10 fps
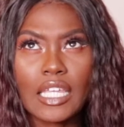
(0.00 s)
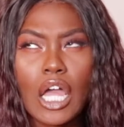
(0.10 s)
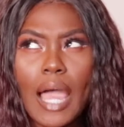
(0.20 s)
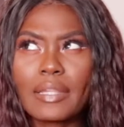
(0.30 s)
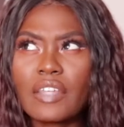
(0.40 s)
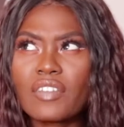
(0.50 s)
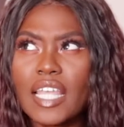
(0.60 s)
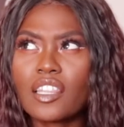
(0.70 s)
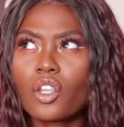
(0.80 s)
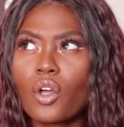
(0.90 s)
I believe it's
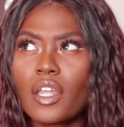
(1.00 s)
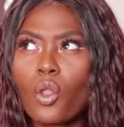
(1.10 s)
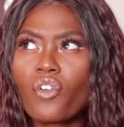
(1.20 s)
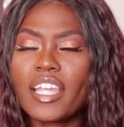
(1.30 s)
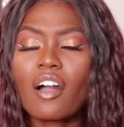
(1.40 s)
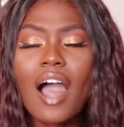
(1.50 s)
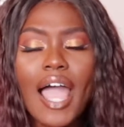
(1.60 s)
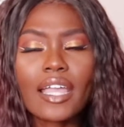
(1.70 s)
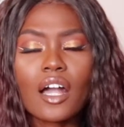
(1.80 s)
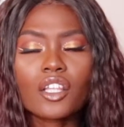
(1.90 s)
like the L'Oreal
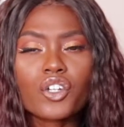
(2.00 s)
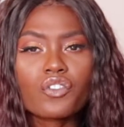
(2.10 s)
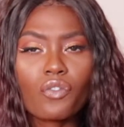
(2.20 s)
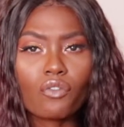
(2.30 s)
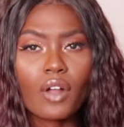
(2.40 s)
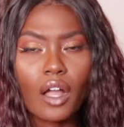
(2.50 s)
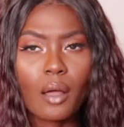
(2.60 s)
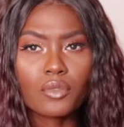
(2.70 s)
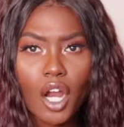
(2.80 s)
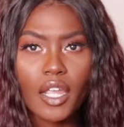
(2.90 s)
High Colors for
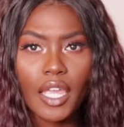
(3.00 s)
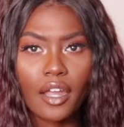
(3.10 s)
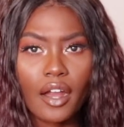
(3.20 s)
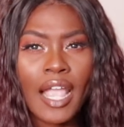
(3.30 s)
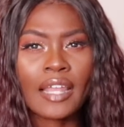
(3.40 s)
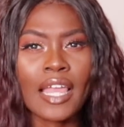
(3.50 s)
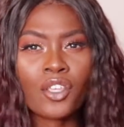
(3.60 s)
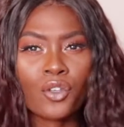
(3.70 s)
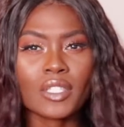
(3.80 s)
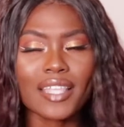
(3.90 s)
dark hair, and I
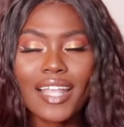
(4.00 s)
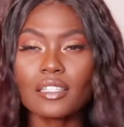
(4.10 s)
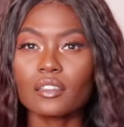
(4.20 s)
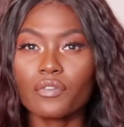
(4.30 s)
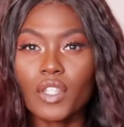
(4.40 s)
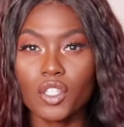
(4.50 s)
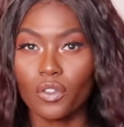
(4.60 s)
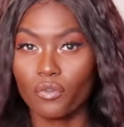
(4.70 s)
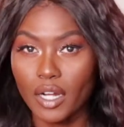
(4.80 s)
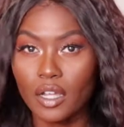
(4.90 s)
used that to lift it to
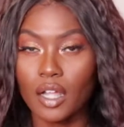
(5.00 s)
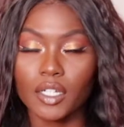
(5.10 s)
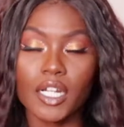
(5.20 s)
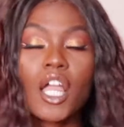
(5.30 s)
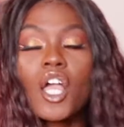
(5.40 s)
the red color.